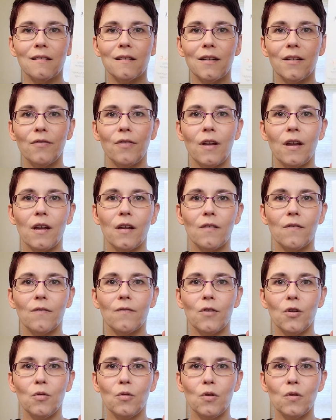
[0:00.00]
If any of
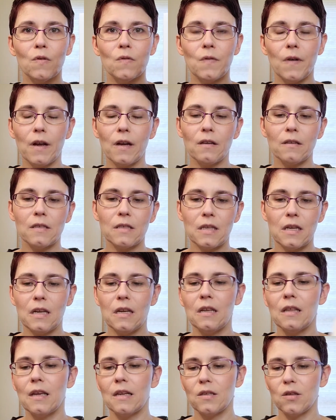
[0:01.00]
you use Vital
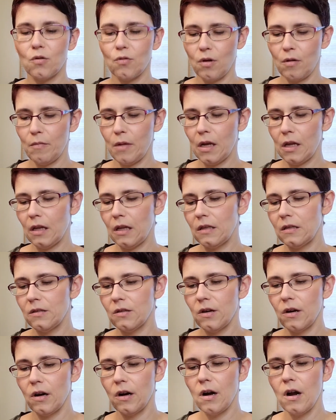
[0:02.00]
C, that's a creamy
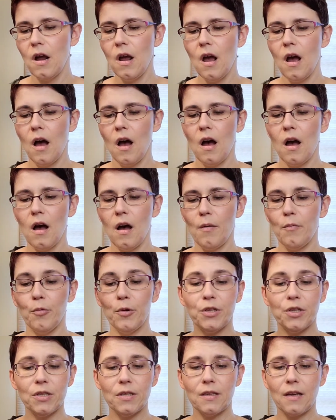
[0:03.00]
cleanser. I
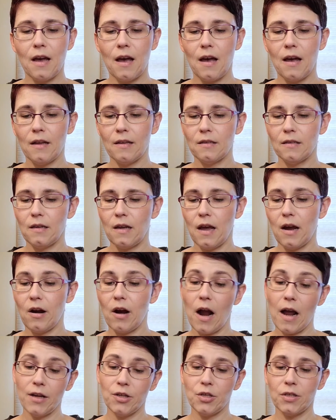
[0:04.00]
just got
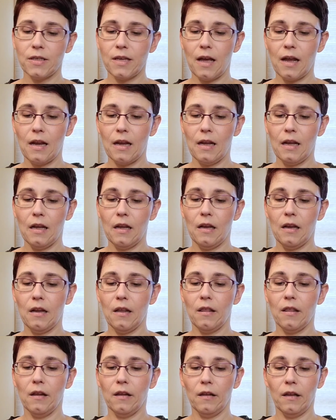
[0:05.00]
in
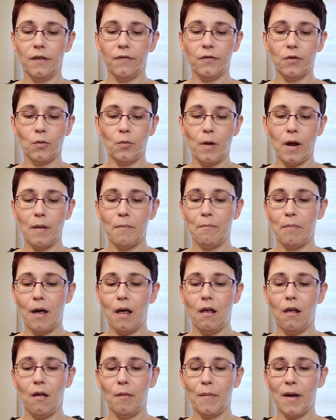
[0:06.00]
the Lift Away
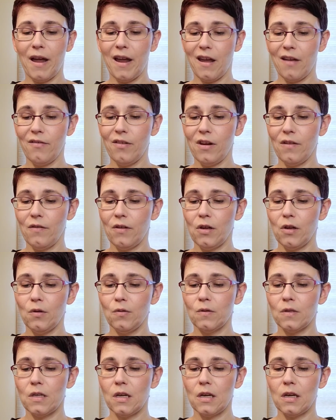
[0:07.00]
Balm. I haven't even
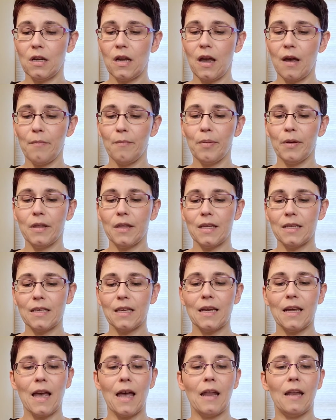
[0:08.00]
used it yet, but this
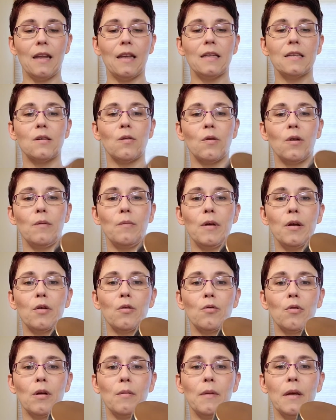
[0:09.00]
again is going to be a
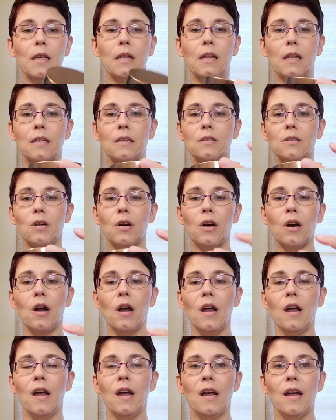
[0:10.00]
creamy cleanser.
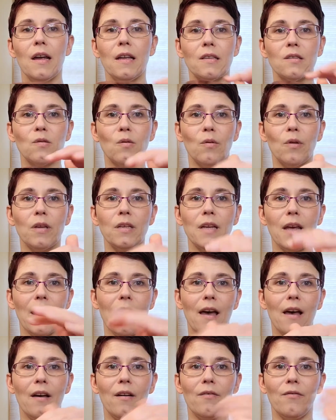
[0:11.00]
It's going to
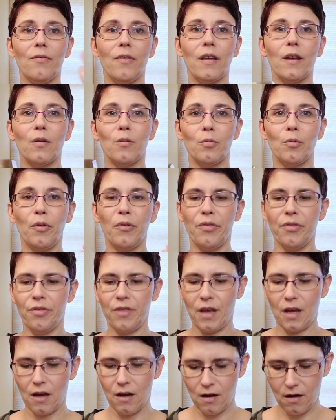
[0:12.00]
have like a real
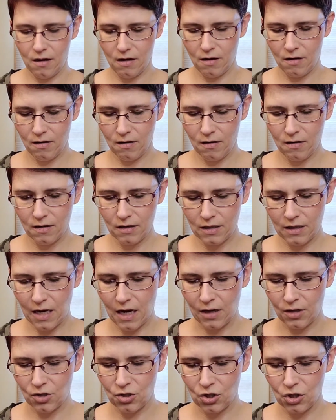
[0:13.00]
thick
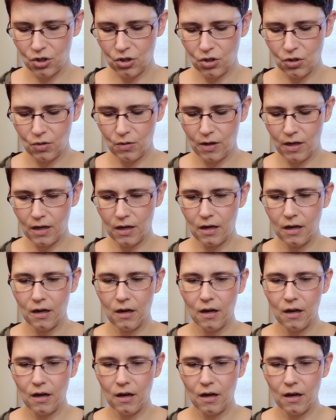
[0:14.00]
texture to it.